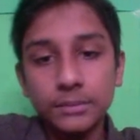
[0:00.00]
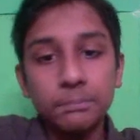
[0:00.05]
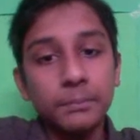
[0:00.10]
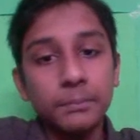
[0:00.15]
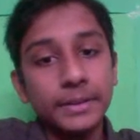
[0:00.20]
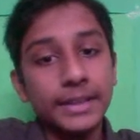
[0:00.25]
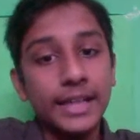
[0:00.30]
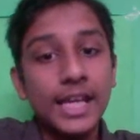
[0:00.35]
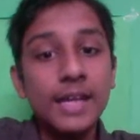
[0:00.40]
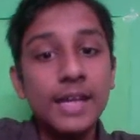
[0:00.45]

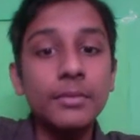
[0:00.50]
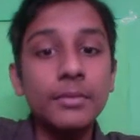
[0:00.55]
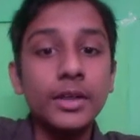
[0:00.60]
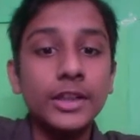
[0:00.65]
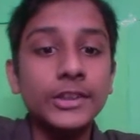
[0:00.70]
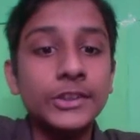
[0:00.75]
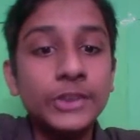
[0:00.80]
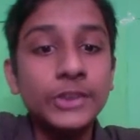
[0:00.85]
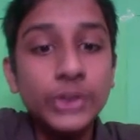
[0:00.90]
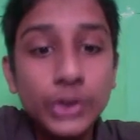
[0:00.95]
became a
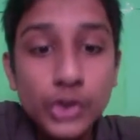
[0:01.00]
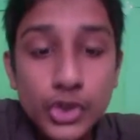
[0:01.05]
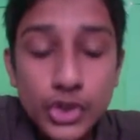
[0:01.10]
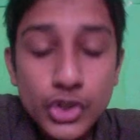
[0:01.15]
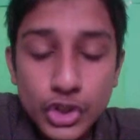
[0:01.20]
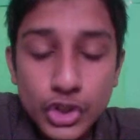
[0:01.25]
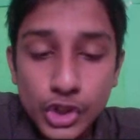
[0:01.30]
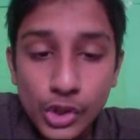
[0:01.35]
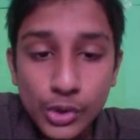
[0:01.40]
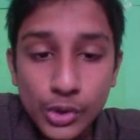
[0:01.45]

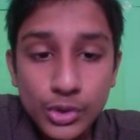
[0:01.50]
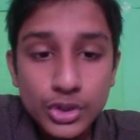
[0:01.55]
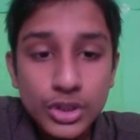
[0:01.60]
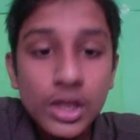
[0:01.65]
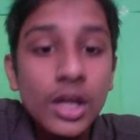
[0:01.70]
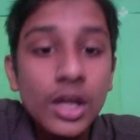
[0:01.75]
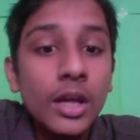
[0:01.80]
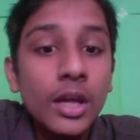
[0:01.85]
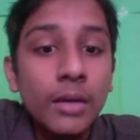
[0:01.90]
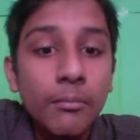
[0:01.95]
huge
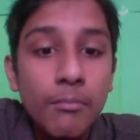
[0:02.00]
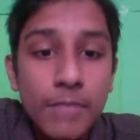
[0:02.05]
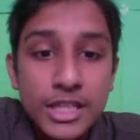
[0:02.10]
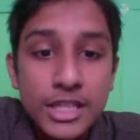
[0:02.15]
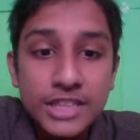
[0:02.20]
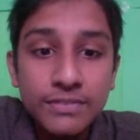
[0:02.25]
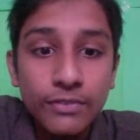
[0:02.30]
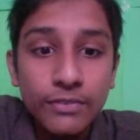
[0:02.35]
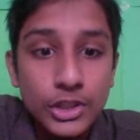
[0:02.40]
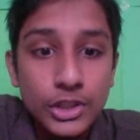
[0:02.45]

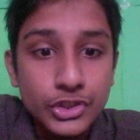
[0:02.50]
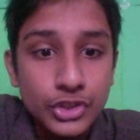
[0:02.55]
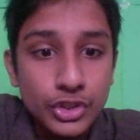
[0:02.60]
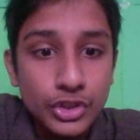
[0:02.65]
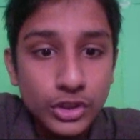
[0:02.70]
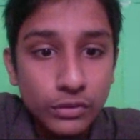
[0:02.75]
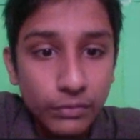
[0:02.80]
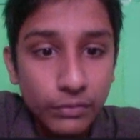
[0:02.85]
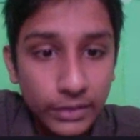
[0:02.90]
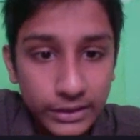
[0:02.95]
misfortune
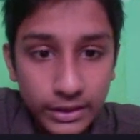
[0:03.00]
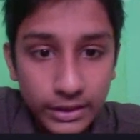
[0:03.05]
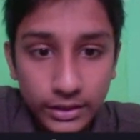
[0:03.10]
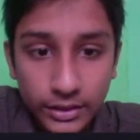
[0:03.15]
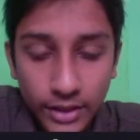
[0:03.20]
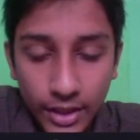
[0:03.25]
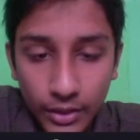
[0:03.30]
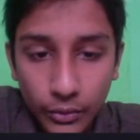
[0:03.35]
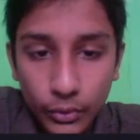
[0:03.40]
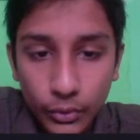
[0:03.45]
to Vidit
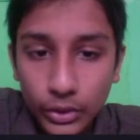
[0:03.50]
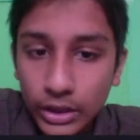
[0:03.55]
now.